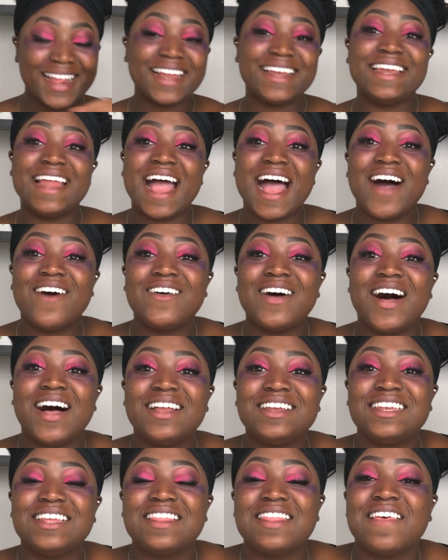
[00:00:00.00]
Now
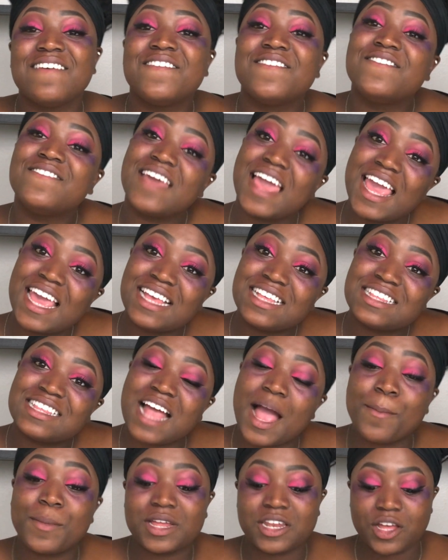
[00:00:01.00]
onto the face.
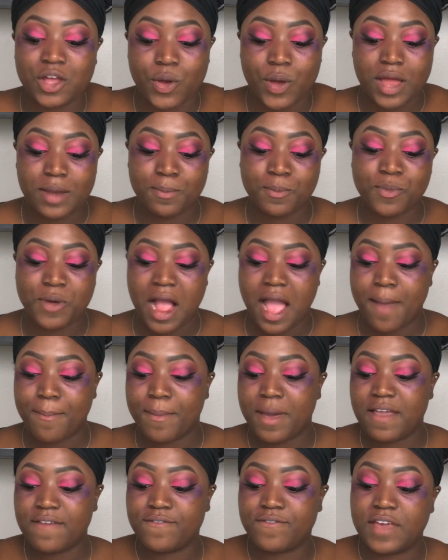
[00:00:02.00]
I'm going to go ahead and prime
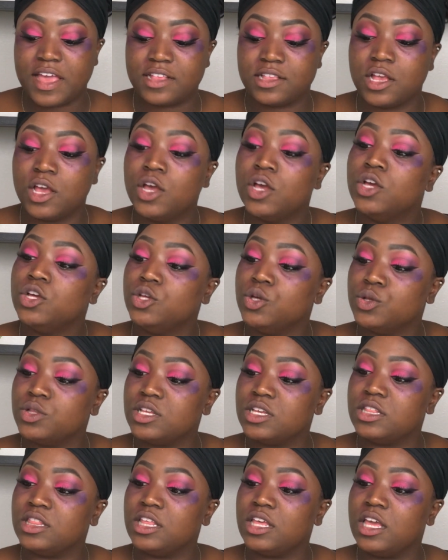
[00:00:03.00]
my face
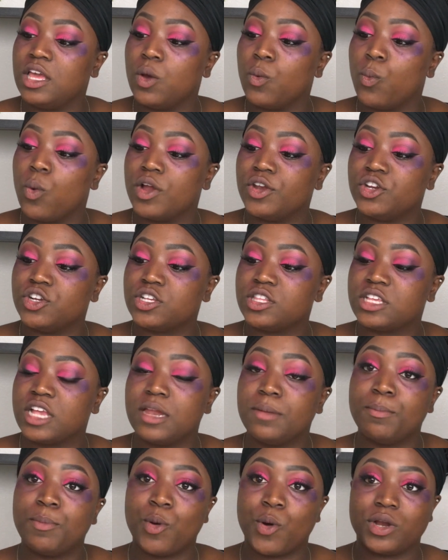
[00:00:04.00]
using the Wonder
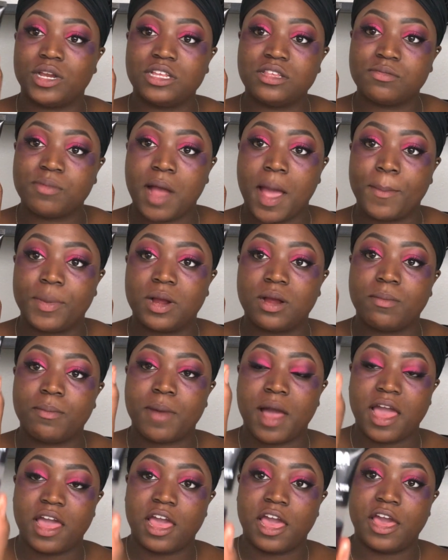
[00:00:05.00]
Skin Poreless Primer
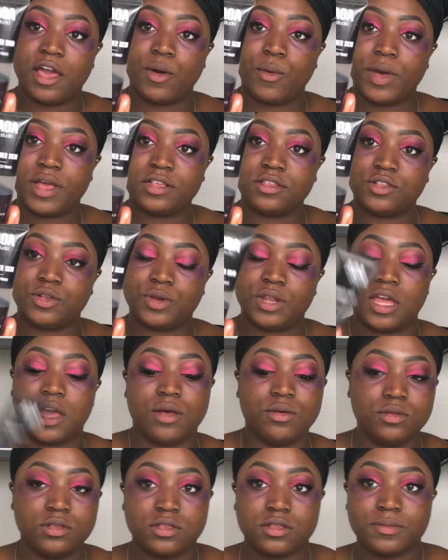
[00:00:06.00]
by AOA
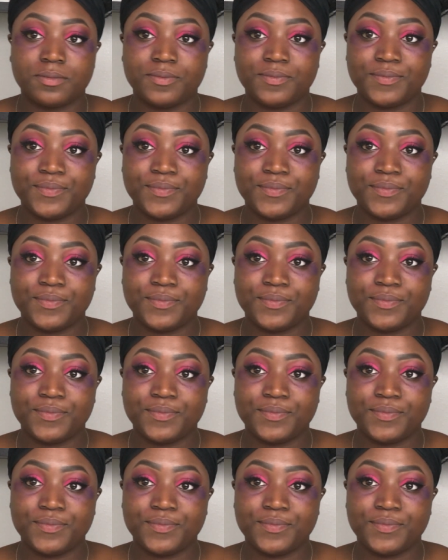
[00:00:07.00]
Studios.